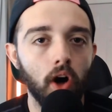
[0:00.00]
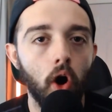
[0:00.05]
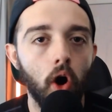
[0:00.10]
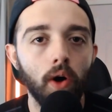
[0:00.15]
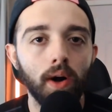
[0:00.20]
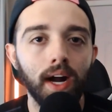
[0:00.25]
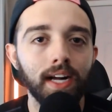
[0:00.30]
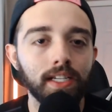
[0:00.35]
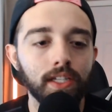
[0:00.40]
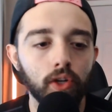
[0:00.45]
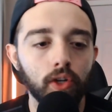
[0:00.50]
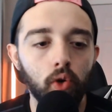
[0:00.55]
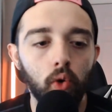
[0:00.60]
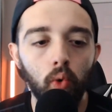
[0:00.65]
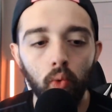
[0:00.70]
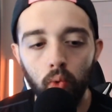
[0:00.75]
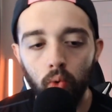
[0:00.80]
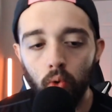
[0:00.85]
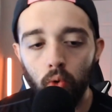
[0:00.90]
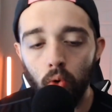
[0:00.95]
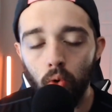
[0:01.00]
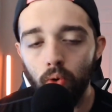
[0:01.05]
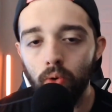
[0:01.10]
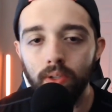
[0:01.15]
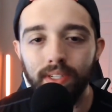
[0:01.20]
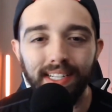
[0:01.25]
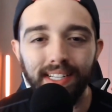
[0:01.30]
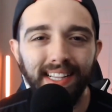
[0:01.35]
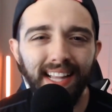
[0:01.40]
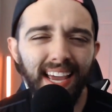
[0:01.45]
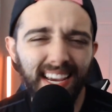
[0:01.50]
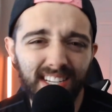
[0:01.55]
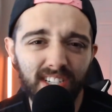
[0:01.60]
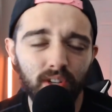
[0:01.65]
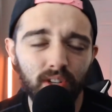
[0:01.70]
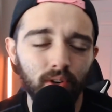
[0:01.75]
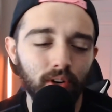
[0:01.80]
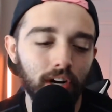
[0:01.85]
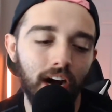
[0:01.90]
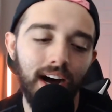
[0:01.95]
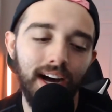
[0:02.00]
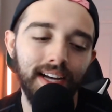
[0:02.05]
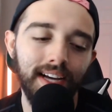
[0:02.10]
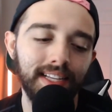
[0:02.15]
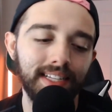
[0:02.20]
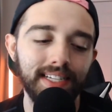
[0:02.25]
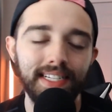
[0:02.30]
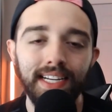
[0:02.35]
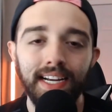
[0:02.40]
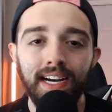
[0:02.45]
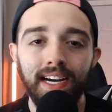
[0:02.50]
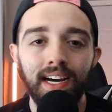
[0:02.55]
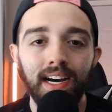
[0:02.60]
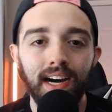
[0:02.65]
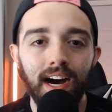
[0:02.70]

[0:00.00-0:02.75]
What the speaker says: like all kinds of cool rules, laser guns,